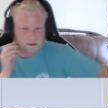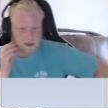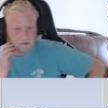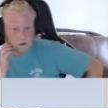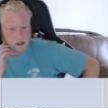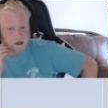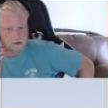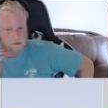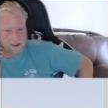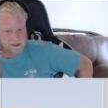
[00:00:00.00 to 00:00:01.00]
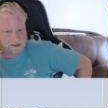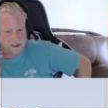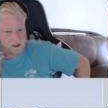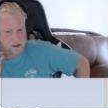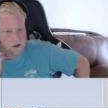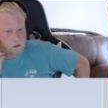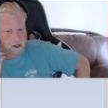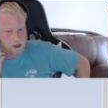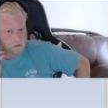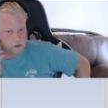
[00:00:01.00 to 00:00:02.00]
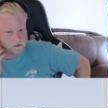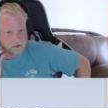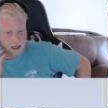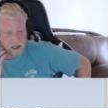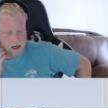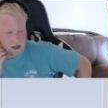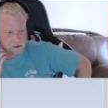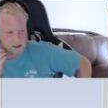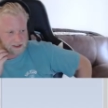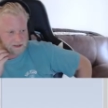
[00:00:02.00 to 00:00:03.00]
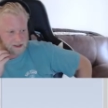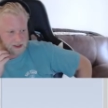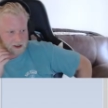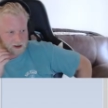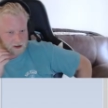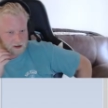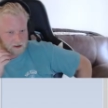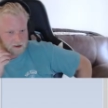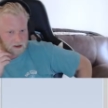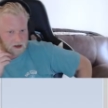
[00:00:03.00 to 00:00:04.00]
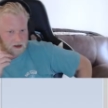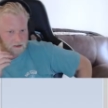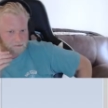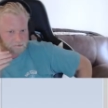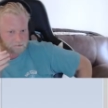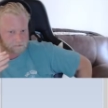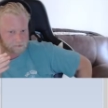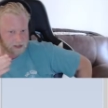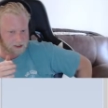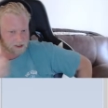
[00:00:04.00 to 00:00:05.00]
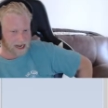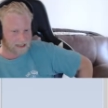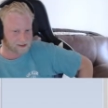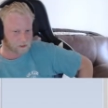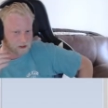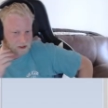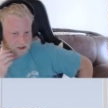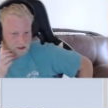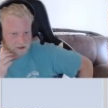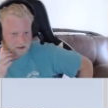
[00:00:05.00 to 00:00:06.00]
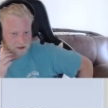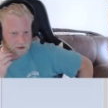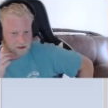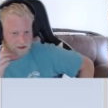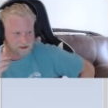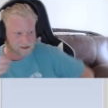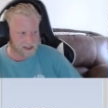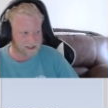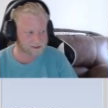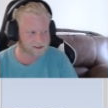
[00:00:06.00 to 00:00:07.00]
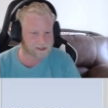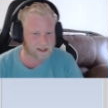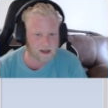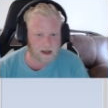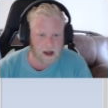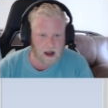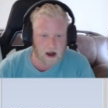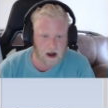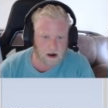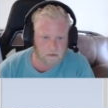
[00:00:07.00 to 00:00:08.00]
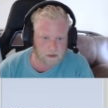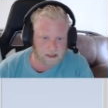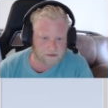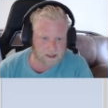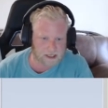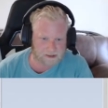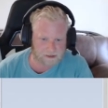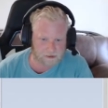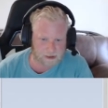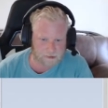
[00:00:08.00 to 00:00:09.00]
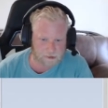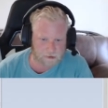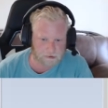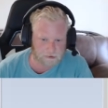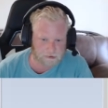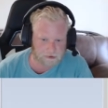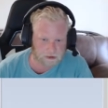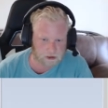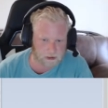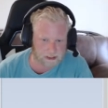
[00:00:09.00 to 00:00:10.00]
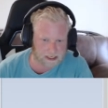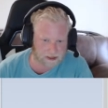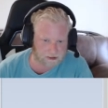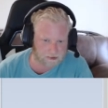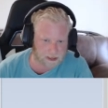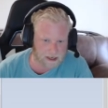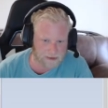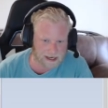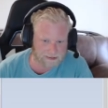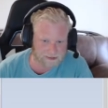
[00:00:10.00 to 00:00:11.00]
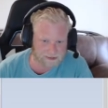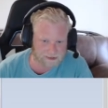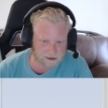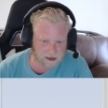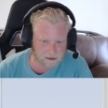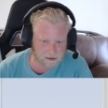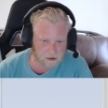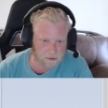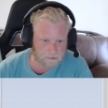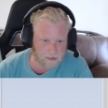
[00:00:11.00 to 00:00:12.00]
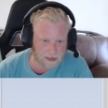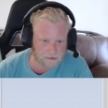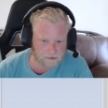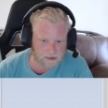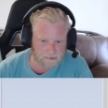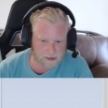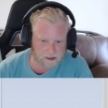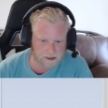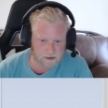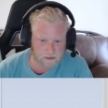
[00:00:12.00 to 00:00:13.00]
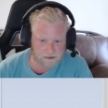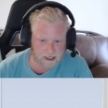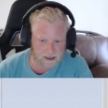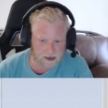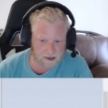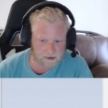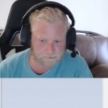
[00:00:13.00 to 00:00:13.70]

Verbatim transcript: a more complex scenario where we've got objects that are um, interacting with each other. So in this case, um, we've got two people joined together by a massless uh, rope. We've got Mary, we've got Don.